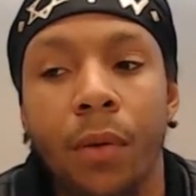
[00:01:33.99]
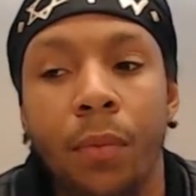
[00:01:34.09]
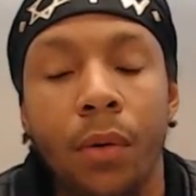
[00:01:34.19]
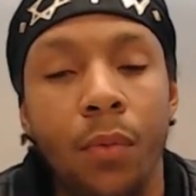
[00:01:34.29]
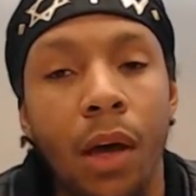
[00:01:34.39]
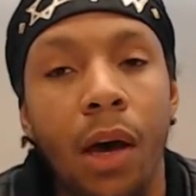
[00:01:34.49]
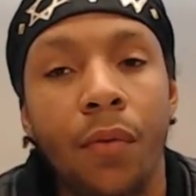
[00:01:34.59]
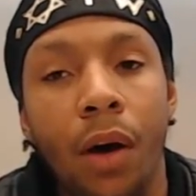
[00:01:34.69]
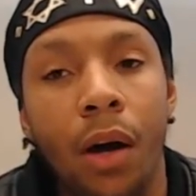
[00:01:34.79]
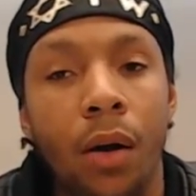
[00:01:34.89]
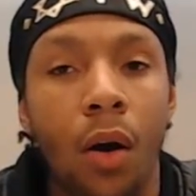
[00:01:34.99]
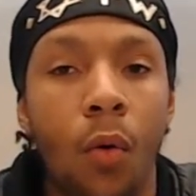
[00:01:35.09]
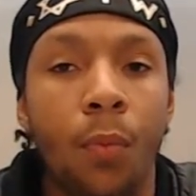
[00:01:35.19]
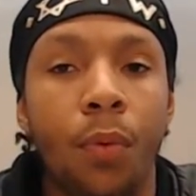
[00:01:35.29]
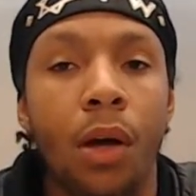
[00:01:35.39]
but we have our
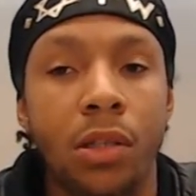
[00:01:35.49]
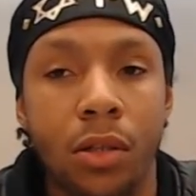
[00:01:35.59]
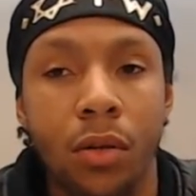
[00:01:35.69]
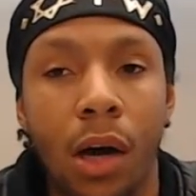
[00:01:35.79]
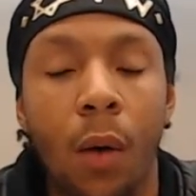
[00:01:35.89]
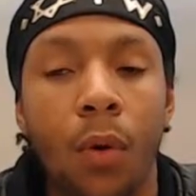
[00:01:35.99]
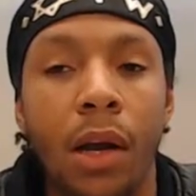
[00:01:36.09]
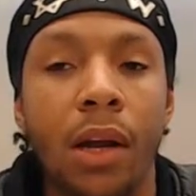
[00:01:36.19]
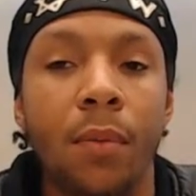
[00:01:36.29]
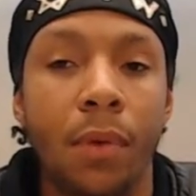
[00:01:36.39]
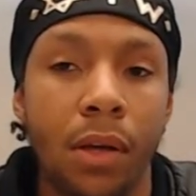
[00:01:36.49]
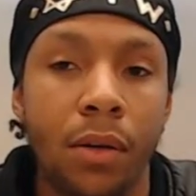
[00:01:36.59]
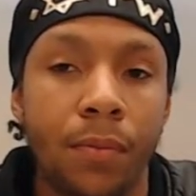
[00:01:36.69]
oppressor, our enemy,